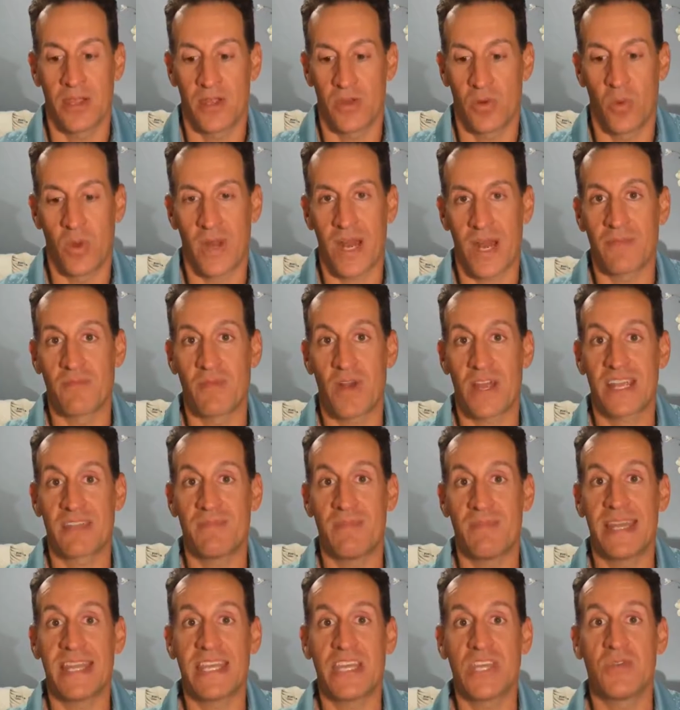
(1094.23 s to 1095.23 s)
what I'm
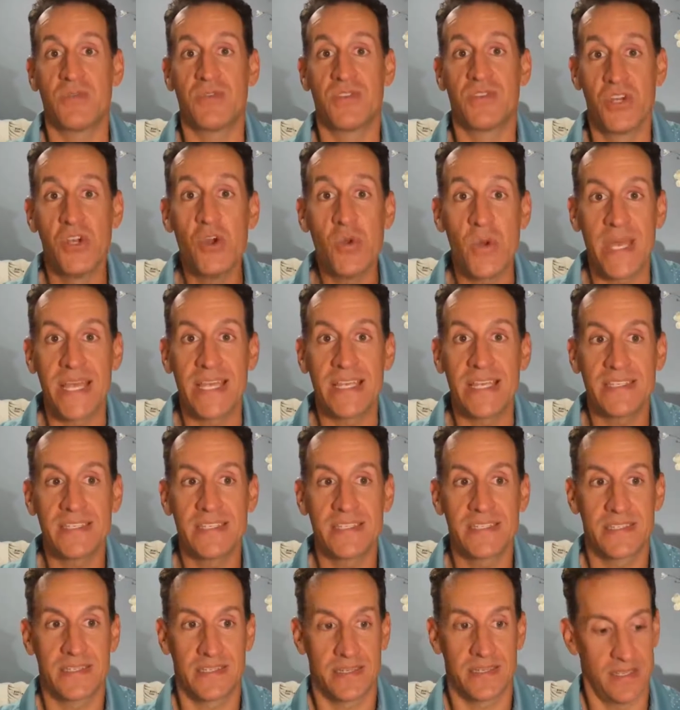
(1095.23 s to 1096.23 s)
recommending you do
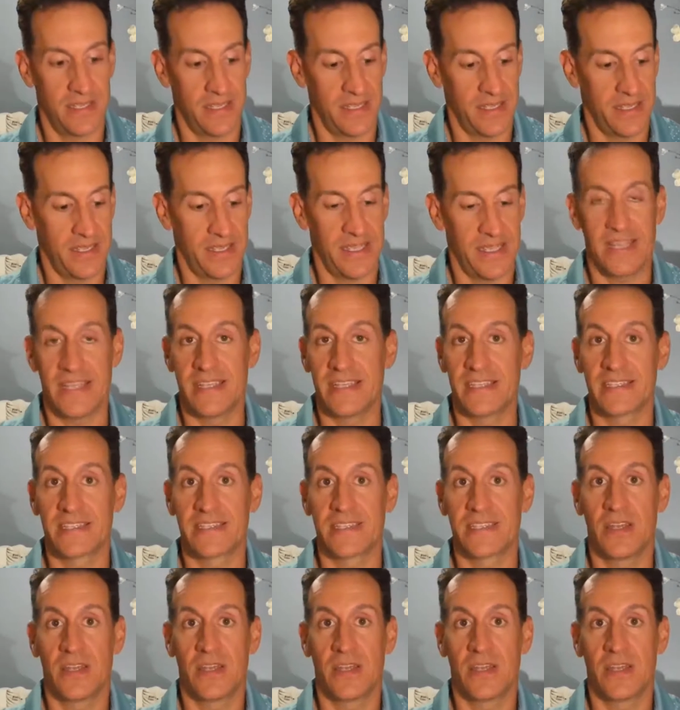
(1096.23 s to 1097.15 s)
is, is